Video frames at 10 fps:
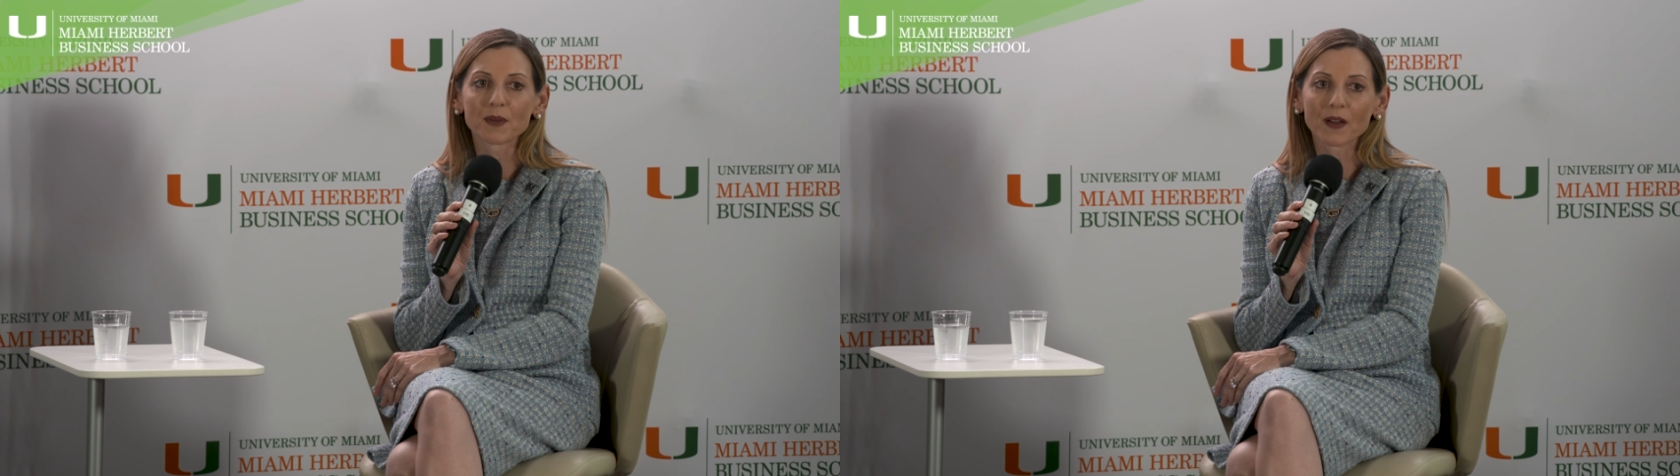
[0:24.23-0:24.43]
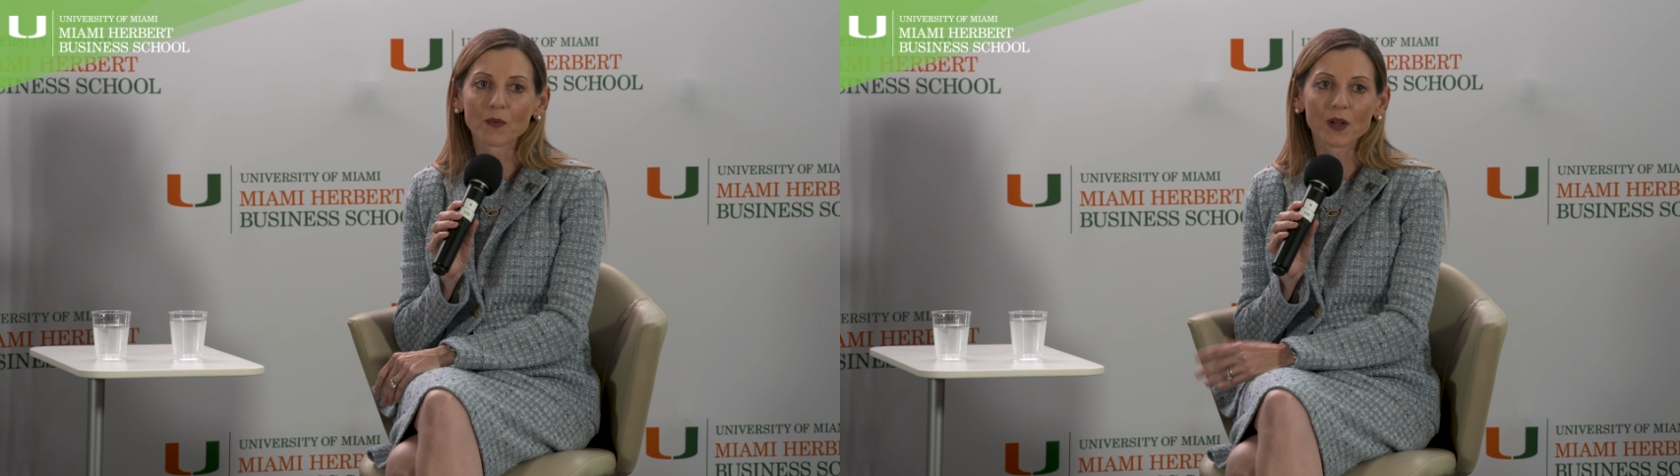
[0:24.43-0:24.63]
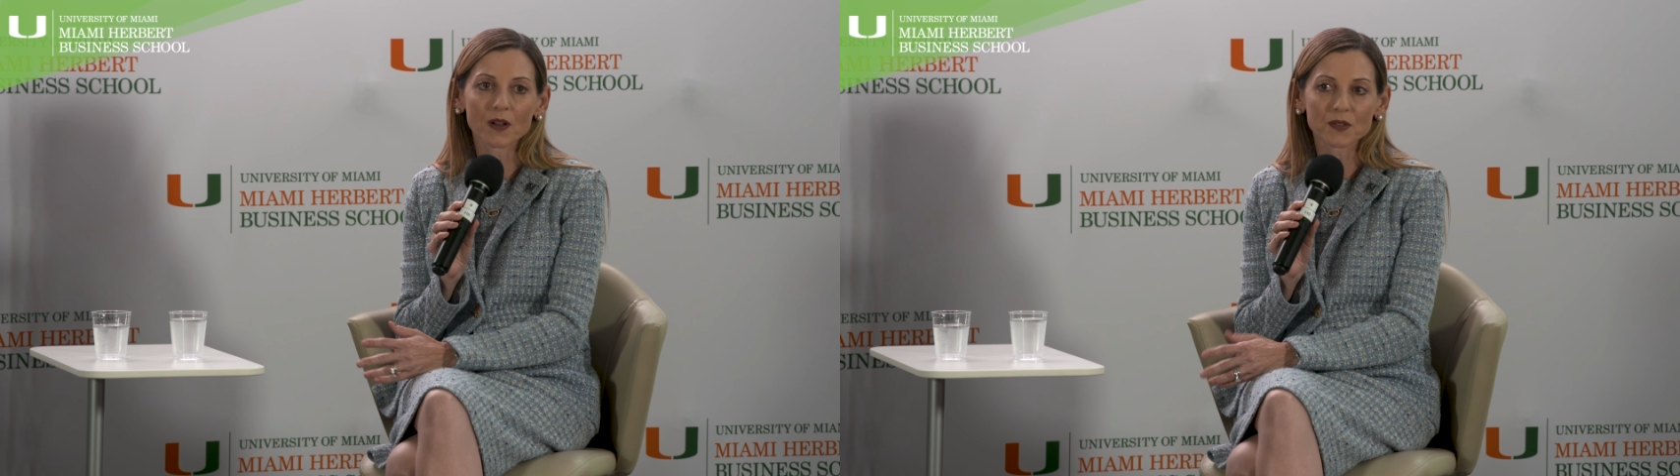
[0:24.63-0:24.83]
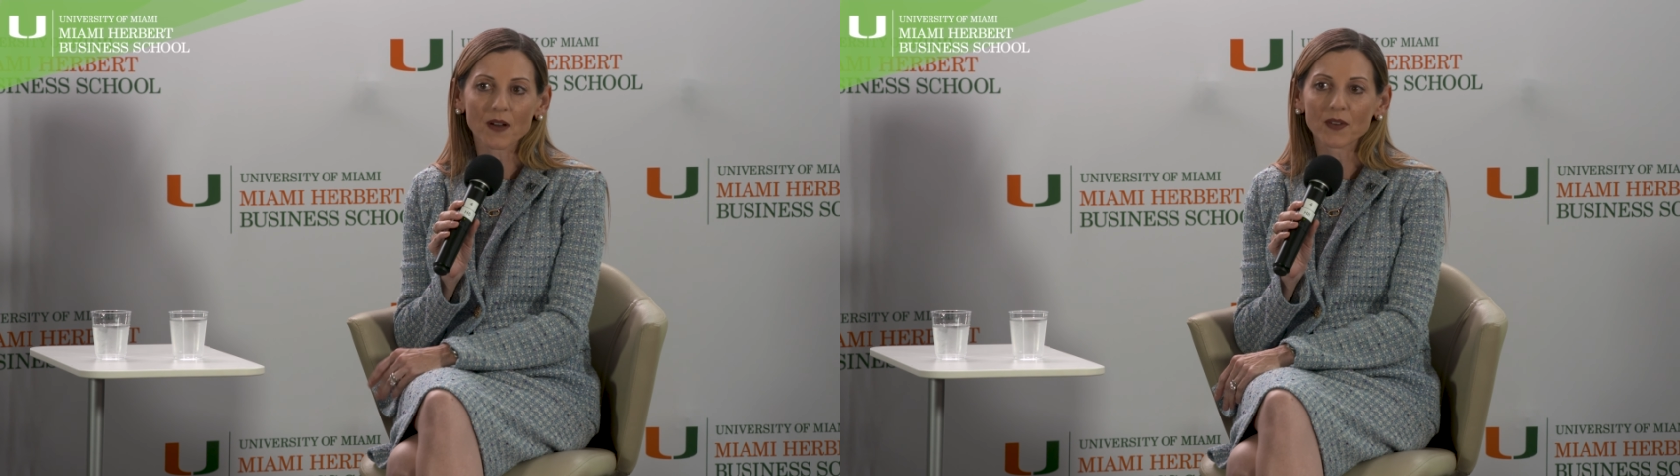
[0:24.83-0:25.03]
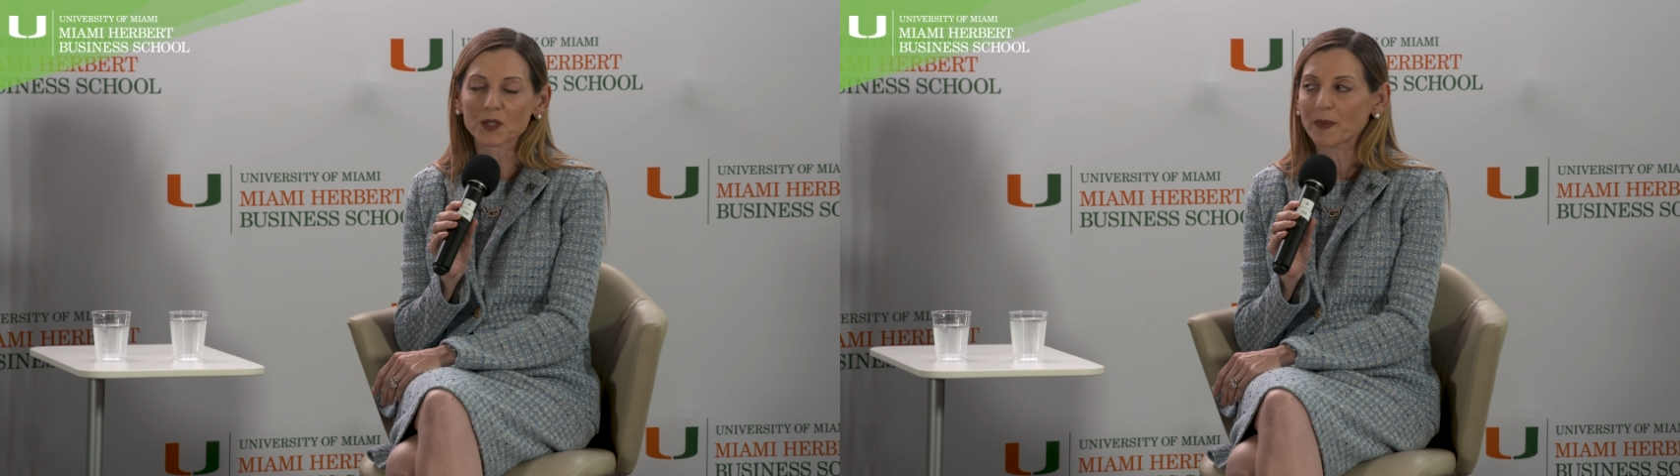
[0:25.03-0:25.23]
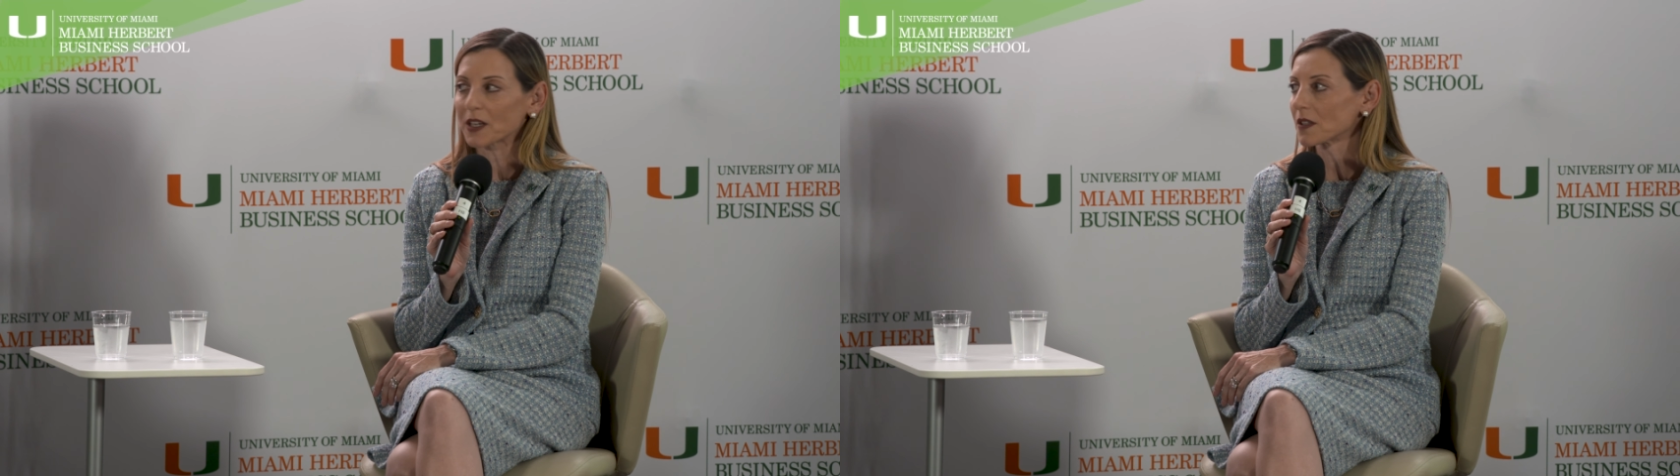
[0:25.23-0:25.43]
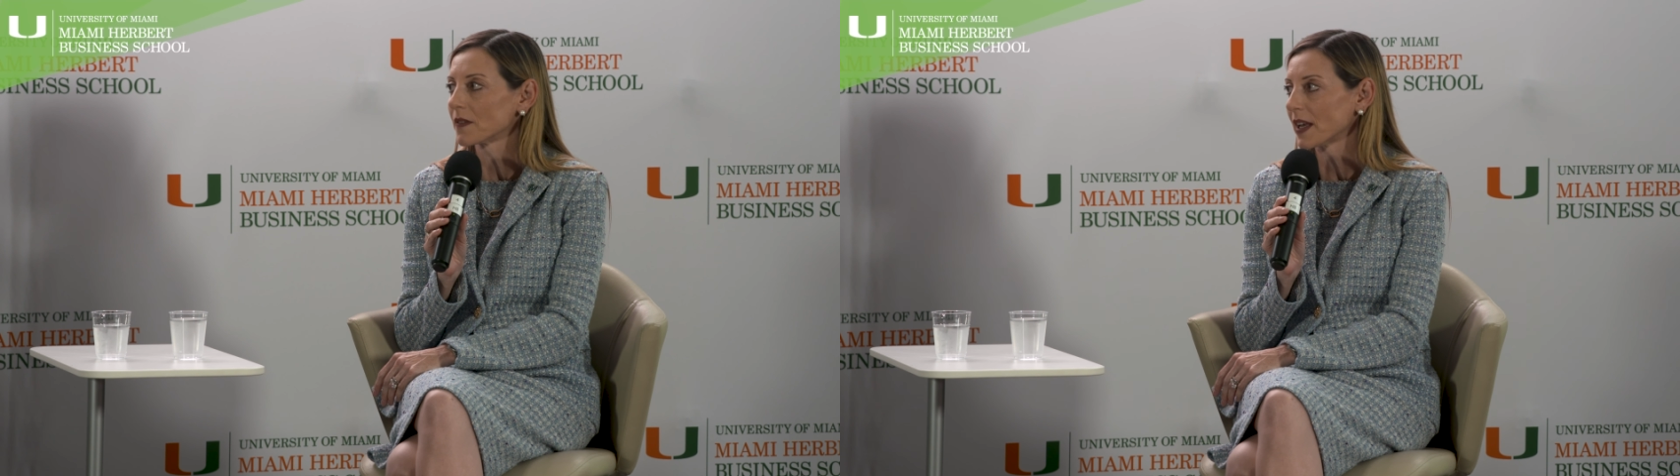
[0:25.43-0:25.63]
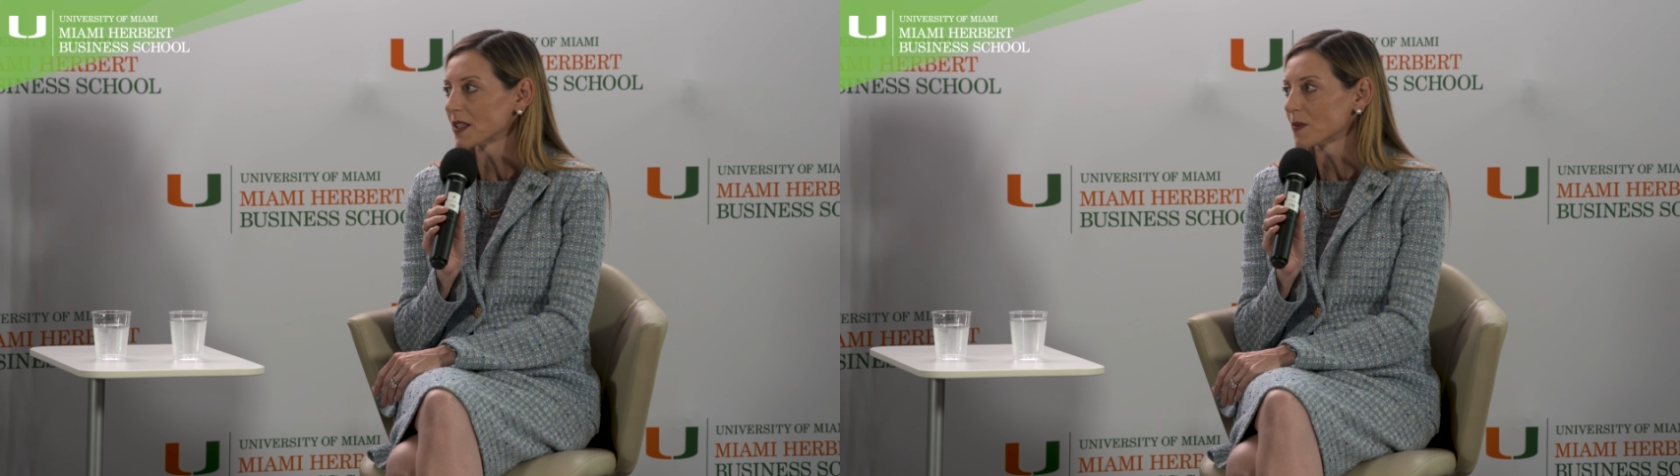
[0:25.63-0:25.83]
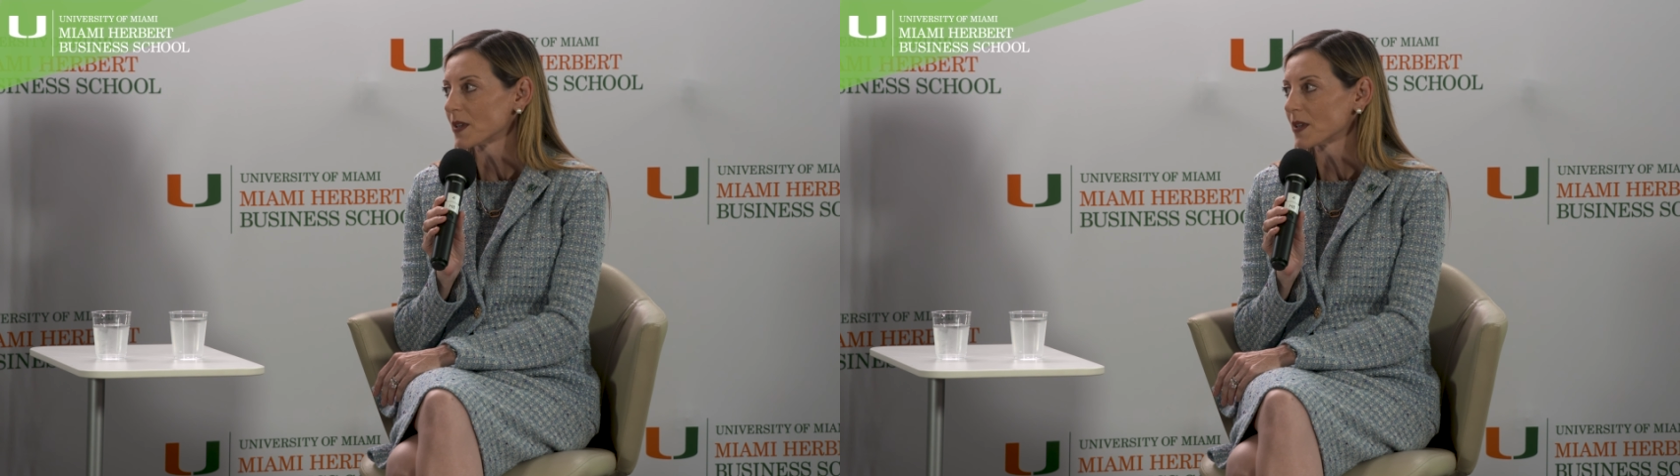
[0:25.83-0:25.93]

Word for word: but then we also have our special events